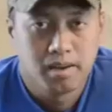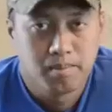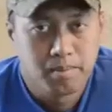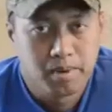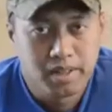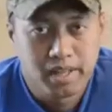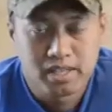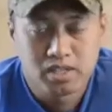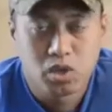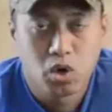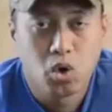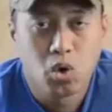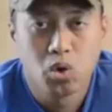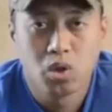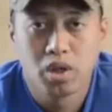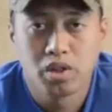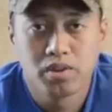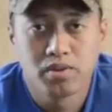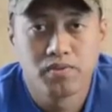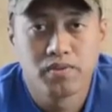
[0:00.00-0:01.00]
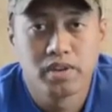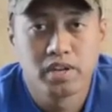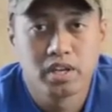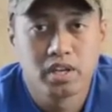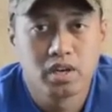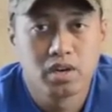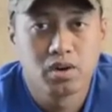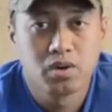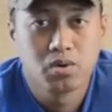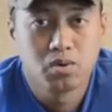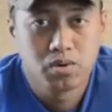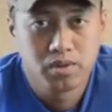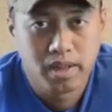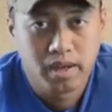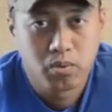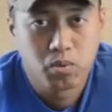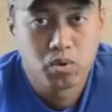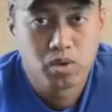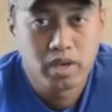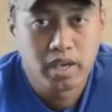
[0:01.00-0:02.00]
But that's a whole other video
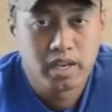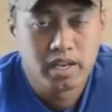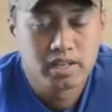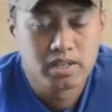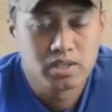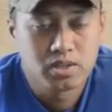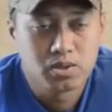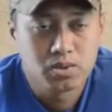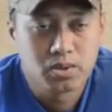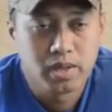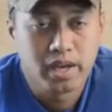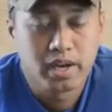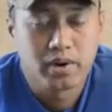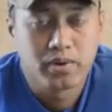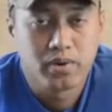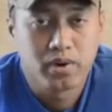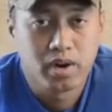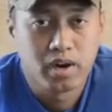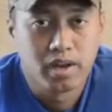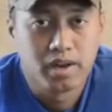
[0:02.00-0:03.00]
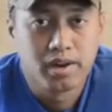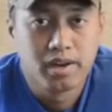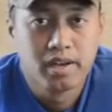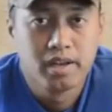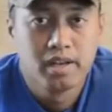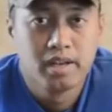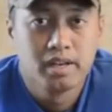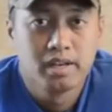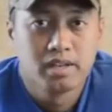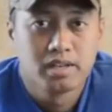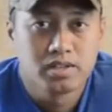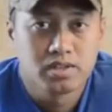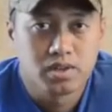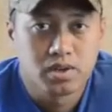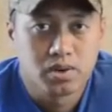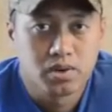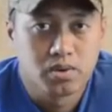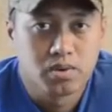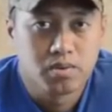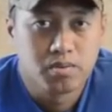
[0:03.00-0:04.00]
that we'll get into later on.
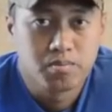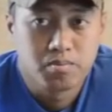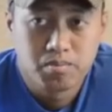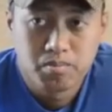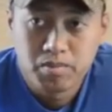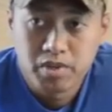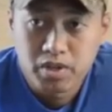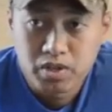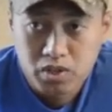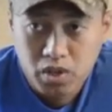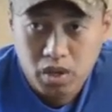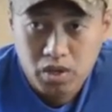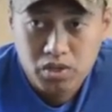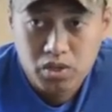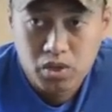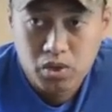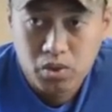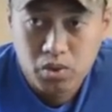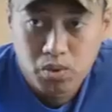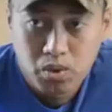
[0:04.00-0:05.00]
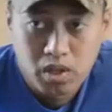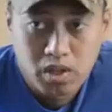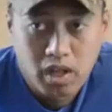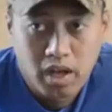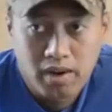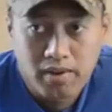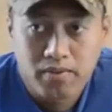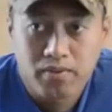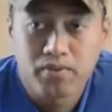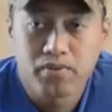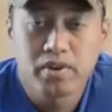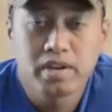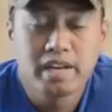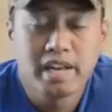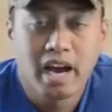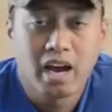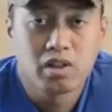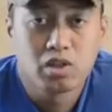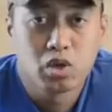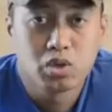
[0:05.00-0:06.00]
So there's also a lot of free
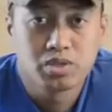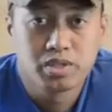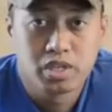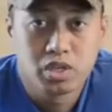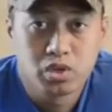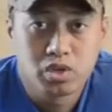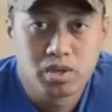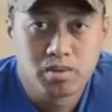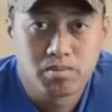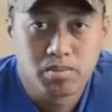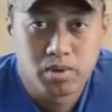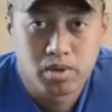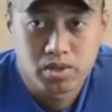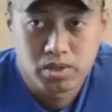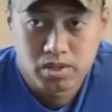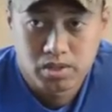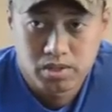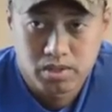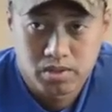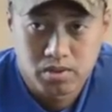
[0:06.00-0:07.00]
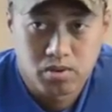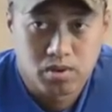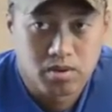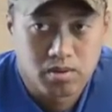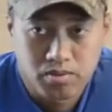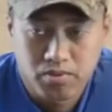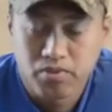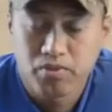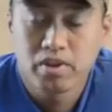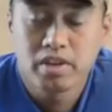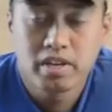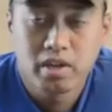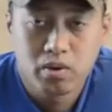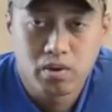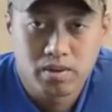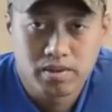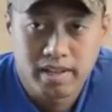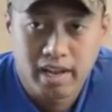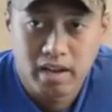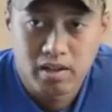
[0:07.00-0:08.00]
downloads that you can purchase, or free
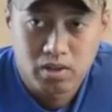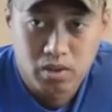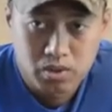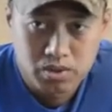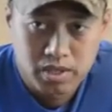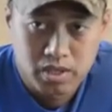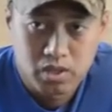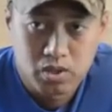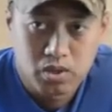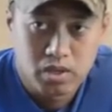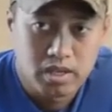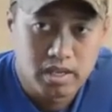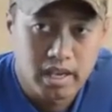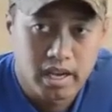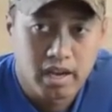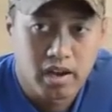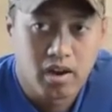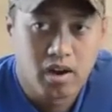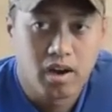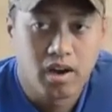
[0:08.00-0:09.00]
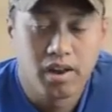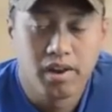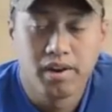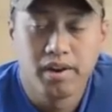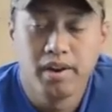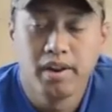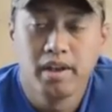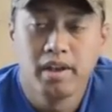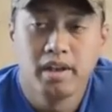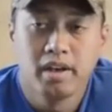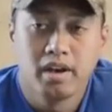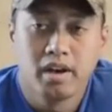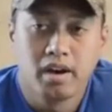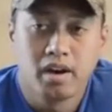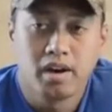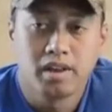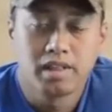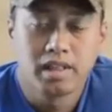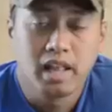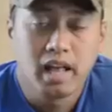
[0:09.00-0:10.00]
downloads that you can get
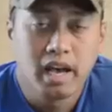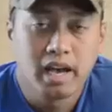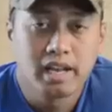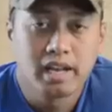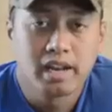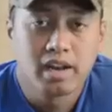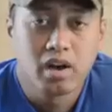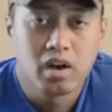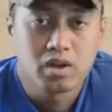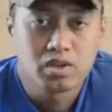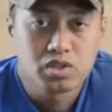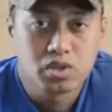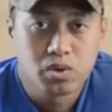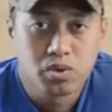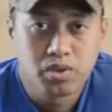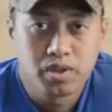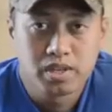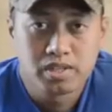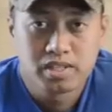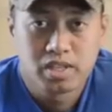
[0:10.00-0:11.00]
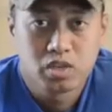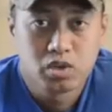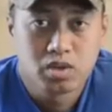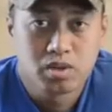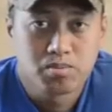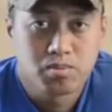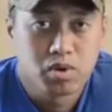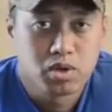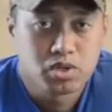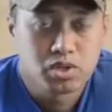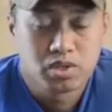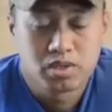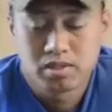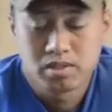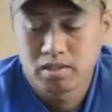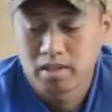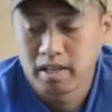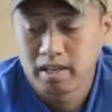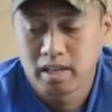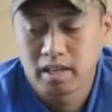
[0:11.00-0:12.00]
online, and also things that you can
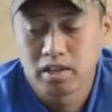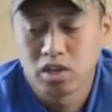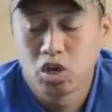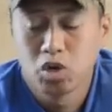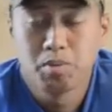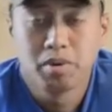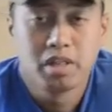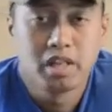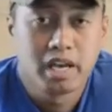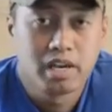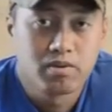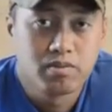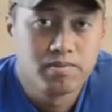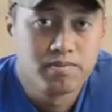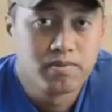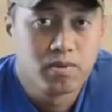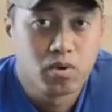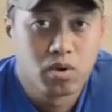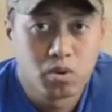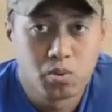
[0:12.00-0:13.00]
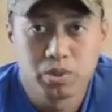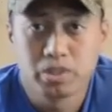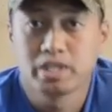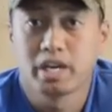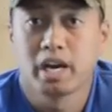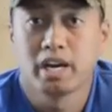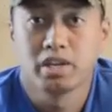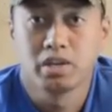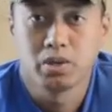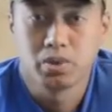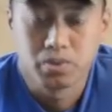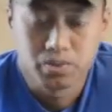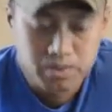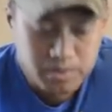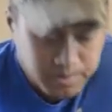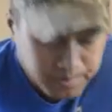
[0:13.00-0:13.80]
purchase like Adobe Lightroom 4, which I use.